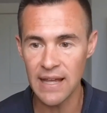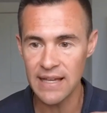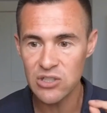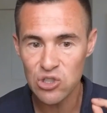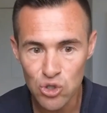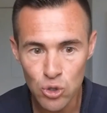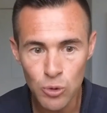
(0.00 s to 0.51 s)

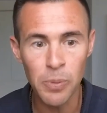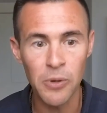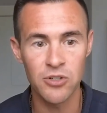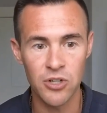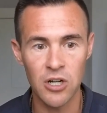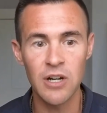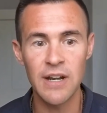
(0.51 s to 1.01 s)
like super
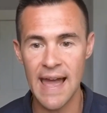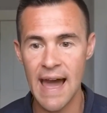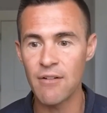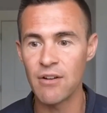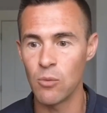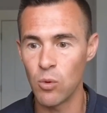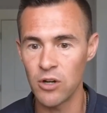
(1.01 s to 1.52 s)
nerding
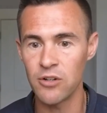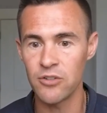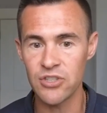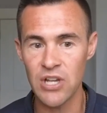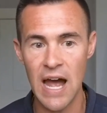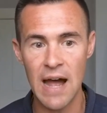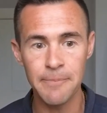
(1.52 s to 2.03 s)
out on
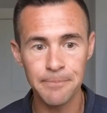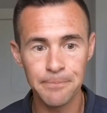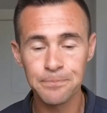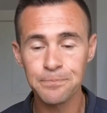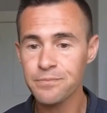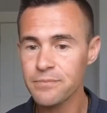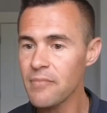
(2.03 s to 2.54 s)
workers' comp,
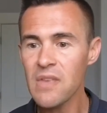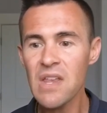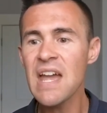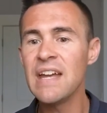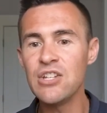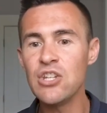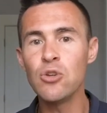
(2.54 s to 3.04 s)

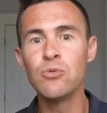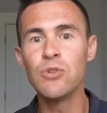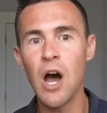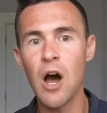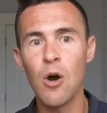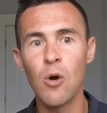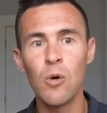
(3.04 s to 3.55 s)
and you
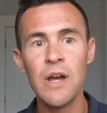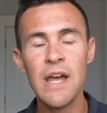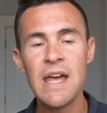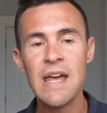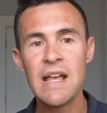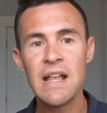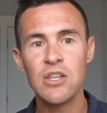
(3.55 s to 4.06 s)
know
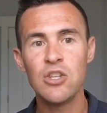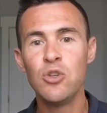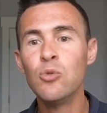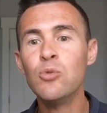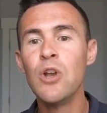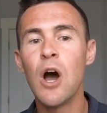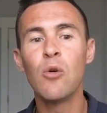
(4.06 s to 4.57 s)

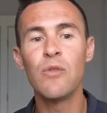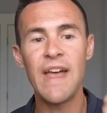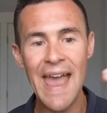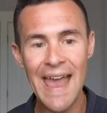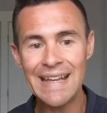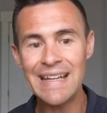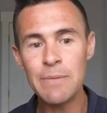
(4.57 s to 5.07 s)

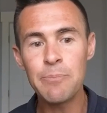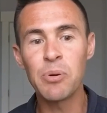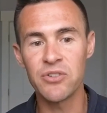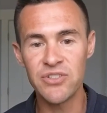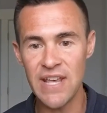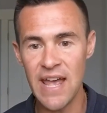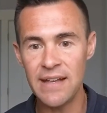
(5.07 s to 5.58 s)
the
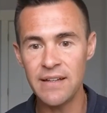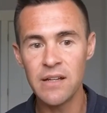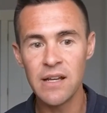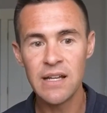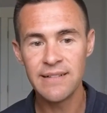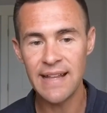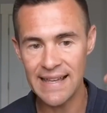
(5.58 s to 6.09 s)

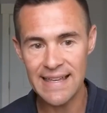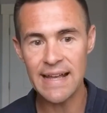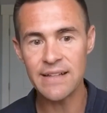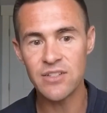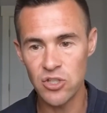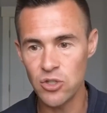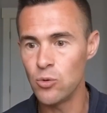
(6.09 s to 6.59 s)
80% that
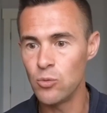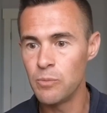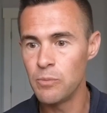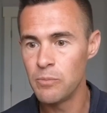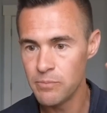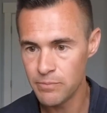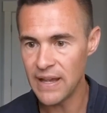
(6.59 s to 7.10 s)
gets you
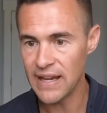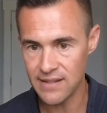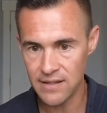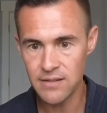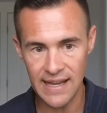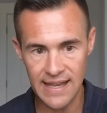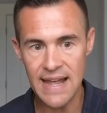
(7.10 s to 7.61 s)

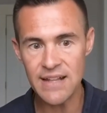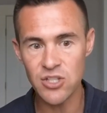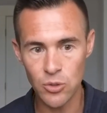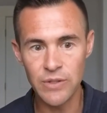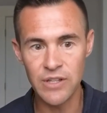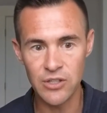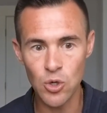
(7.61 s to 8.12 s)

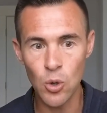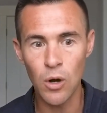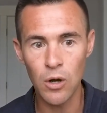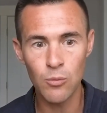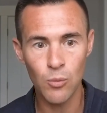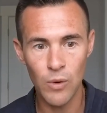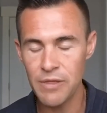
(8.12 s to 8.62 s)
in the
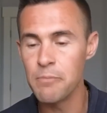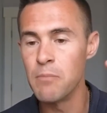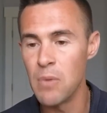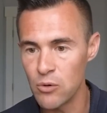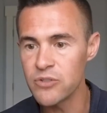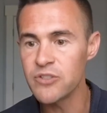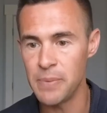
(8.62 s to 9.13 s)
door with
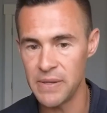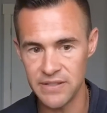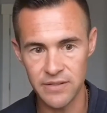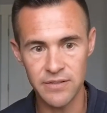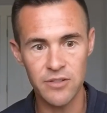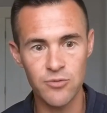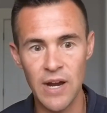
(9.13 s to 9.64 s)
most
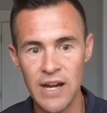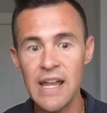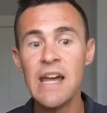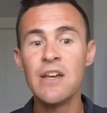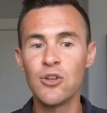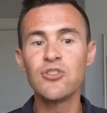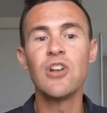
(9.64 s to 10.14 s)
businesses, right?
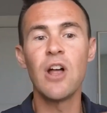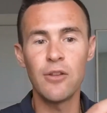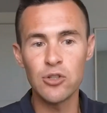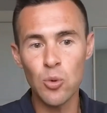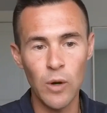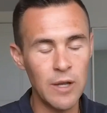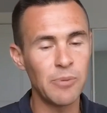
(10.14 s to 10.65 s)
There's another
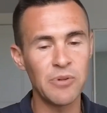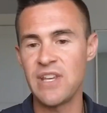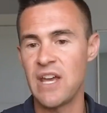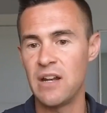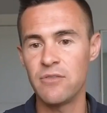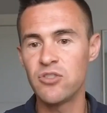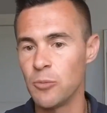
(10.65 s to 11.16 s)

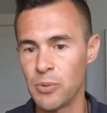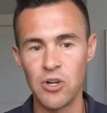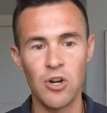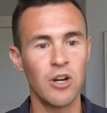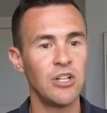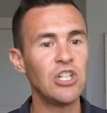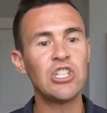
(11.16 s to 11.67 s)
20% of super
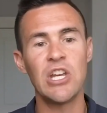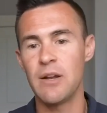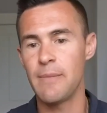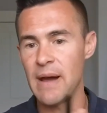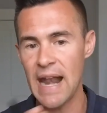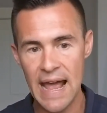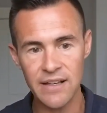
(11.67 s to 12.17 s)
nerdy shit
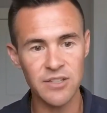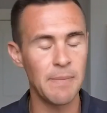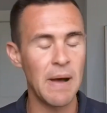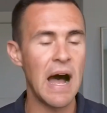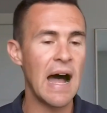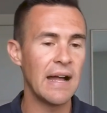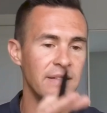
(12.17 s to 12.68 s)
about X
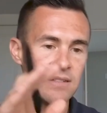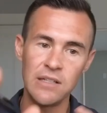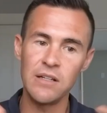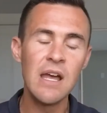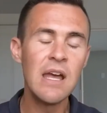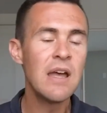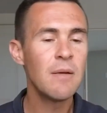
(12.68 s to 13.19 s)
mods
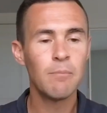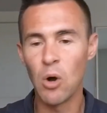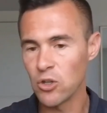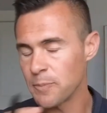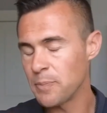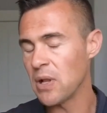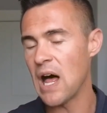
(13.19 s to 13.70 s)
and
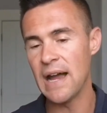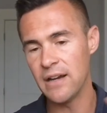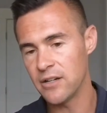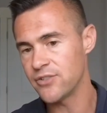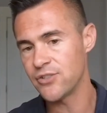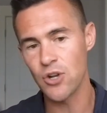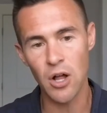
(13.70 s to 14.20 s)

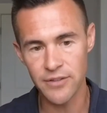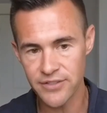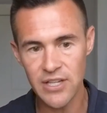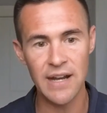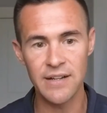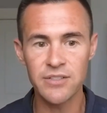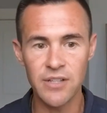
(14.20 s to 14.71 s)
multipliers and all this
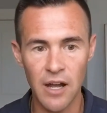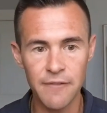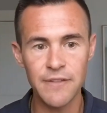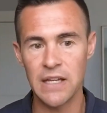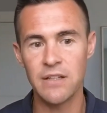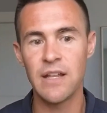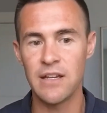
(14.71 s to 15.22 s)
kind of stuff
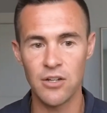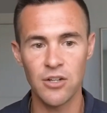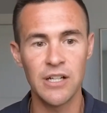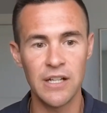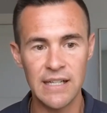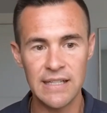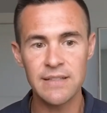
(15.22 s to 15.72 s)
that you're
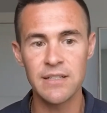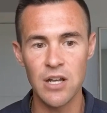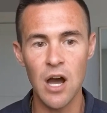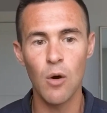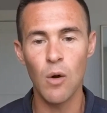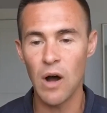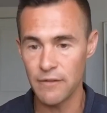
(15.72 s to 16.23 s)
going to need to
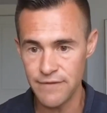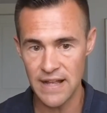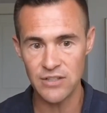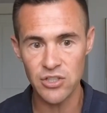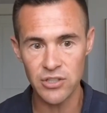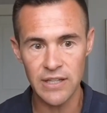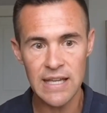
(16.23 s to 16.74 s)
know
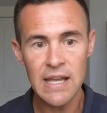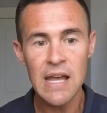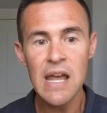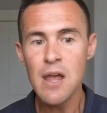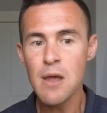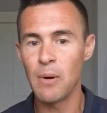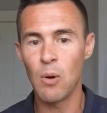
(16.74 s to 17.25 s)
eventually.
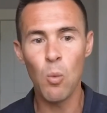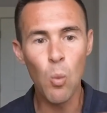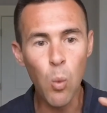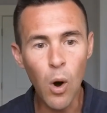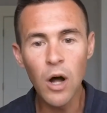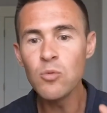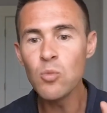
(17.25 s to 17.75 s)
But
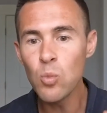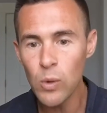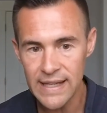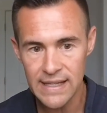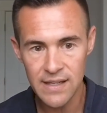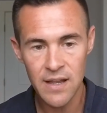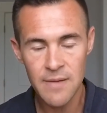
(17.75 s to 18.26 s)
1
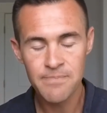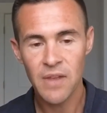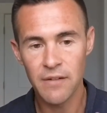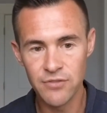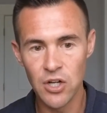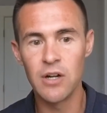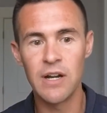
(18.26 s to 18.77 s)
week
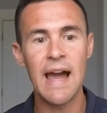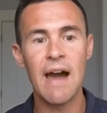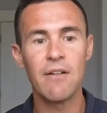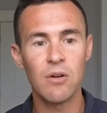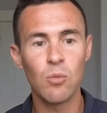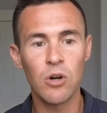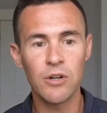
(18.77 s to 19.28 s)
of nerding
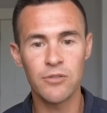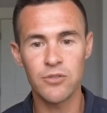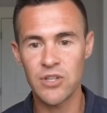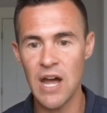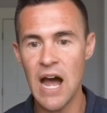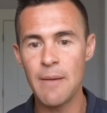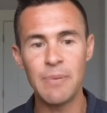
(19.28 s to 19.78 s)
out on workers'
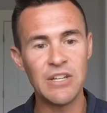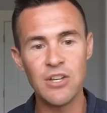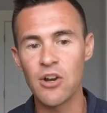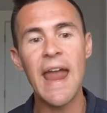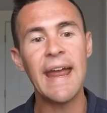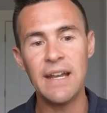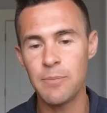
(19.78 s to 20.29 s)
comp and
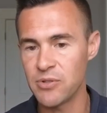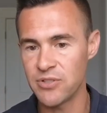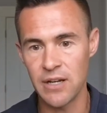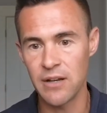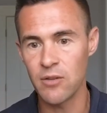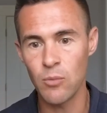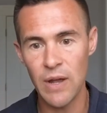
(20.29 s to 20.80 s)
you're
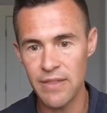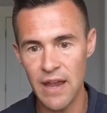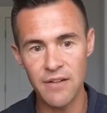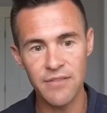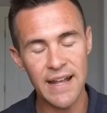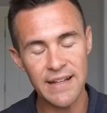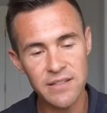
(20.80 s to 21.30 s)
80% of the way
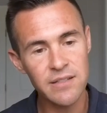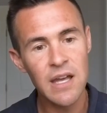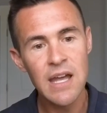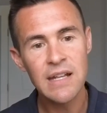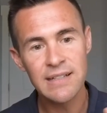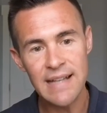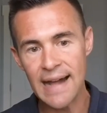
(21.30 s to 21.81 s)
there. That's
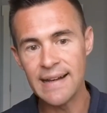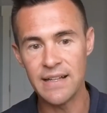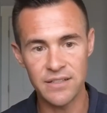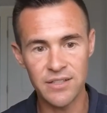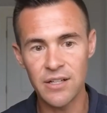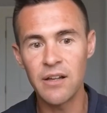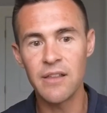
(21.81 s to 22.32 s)
not
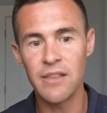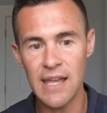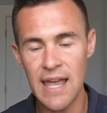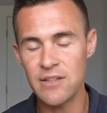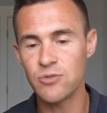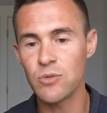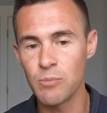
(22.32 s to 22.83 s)
necessarily the
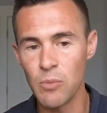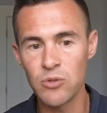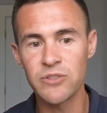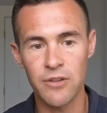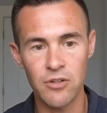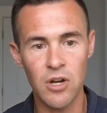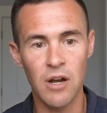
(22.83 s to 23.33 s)
case with
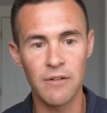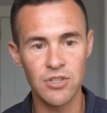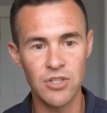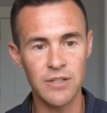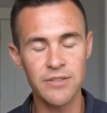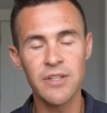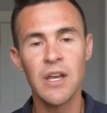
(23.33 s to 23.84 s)
most other
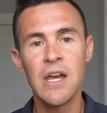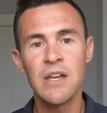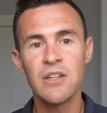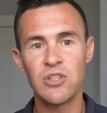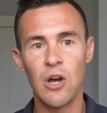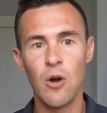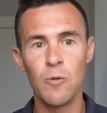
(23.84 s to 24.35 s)
coverages.
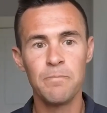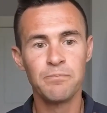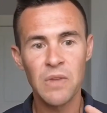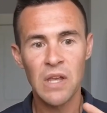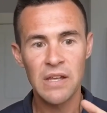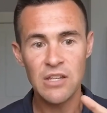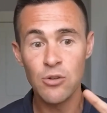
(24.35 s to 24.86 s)
So
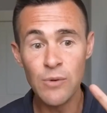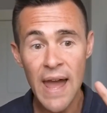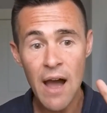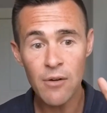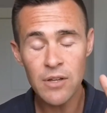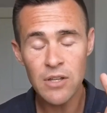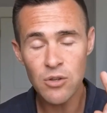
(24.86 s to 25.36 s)
you
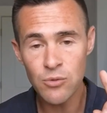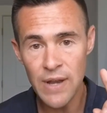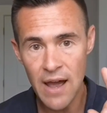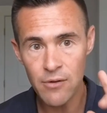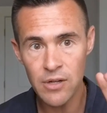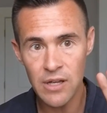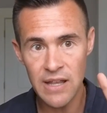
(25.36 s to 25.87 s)
now,
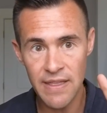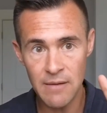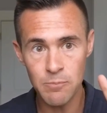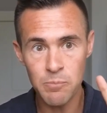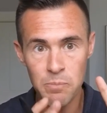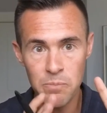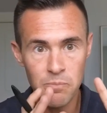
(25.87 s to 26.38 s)
and
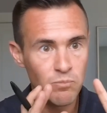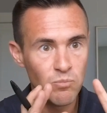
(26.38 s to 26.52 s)
then